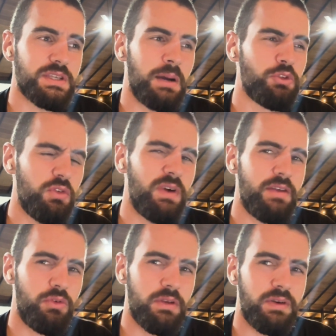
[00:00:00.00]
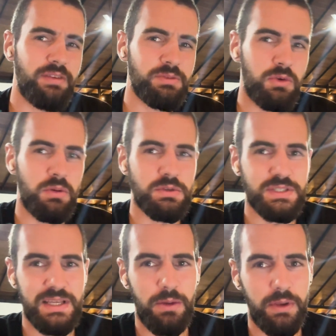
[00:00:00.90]
I'll do 5.45 tomorrow and we'll
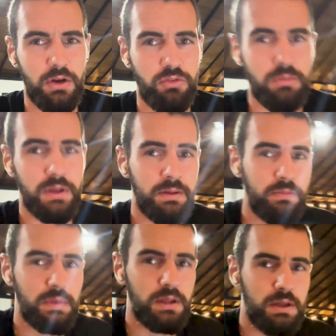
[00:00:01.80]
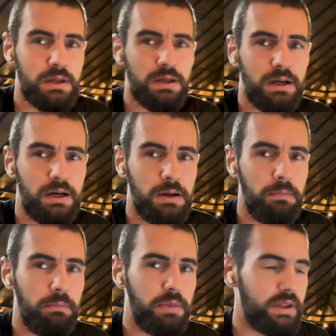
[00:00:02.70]
see how we go from there. Um,
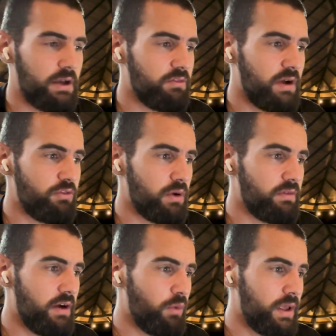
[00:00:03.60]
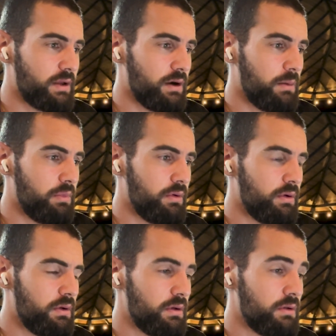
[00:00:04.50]
but yeah, 5.45 wake up,
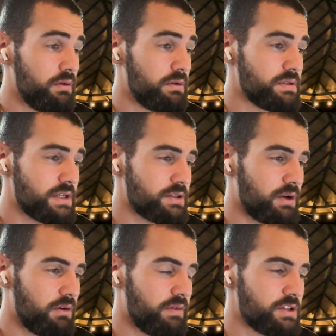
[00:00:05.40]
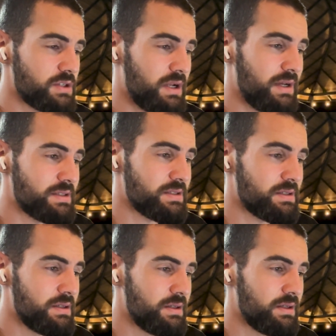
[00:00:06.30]
6 o'clock visualize,
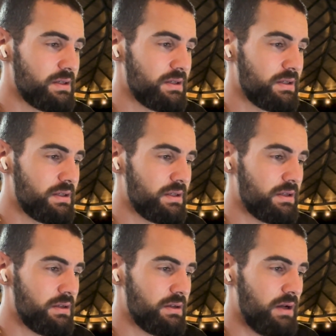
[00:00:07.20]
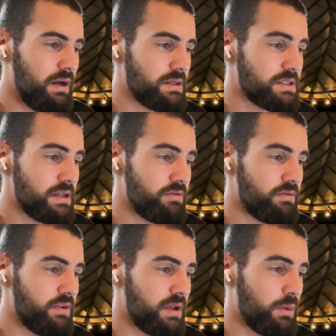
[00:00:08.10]
uh,
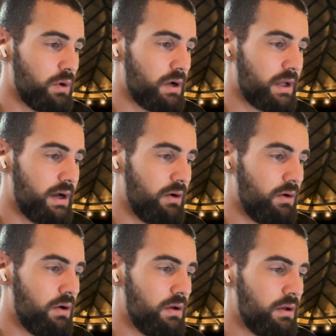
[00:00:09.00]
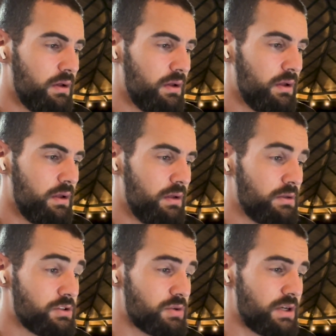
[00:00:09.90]
7.30 workout,
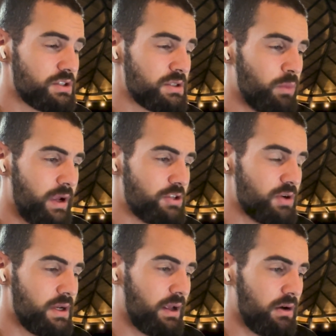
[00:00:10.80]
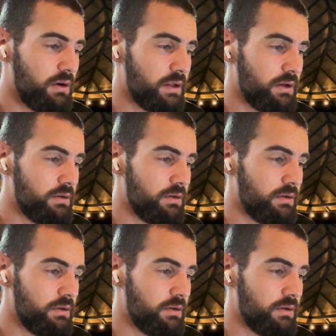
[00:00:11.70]
stretching, weight training, cardio.